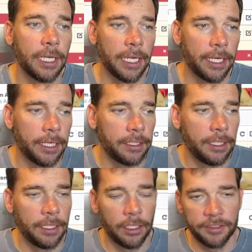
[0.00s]
And
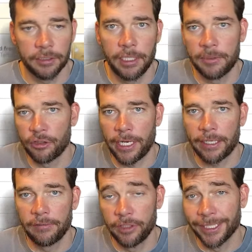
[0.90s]
it also keeps
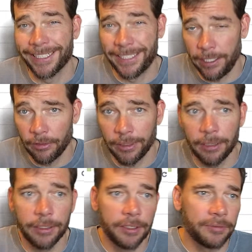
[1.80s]
track of your
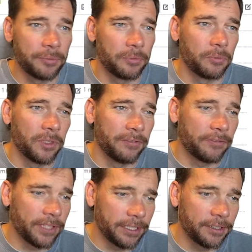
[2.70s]
itineraries, what
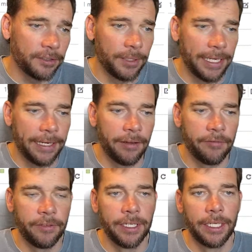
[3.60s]
flights you
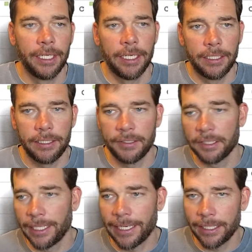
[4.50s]
have. It does
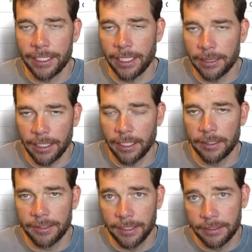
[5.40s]
a lot of neat
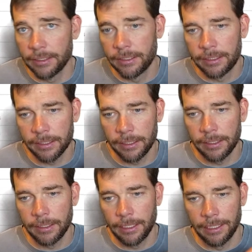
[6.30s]
things. This is,
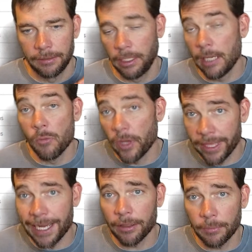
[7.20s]
and
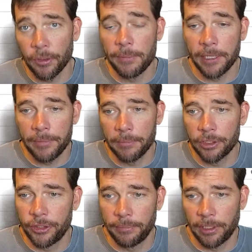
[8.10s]
without the premium
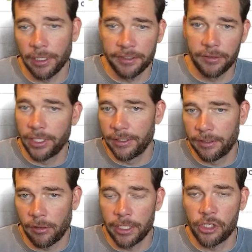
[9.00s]
membership, it also
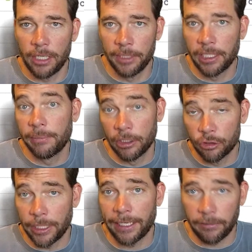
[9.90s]
does a great job of keeping
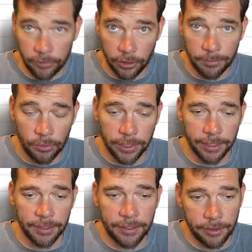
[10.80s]
track of your
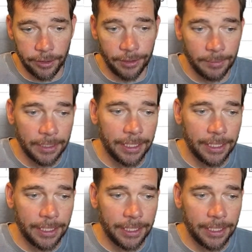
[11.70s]
points. So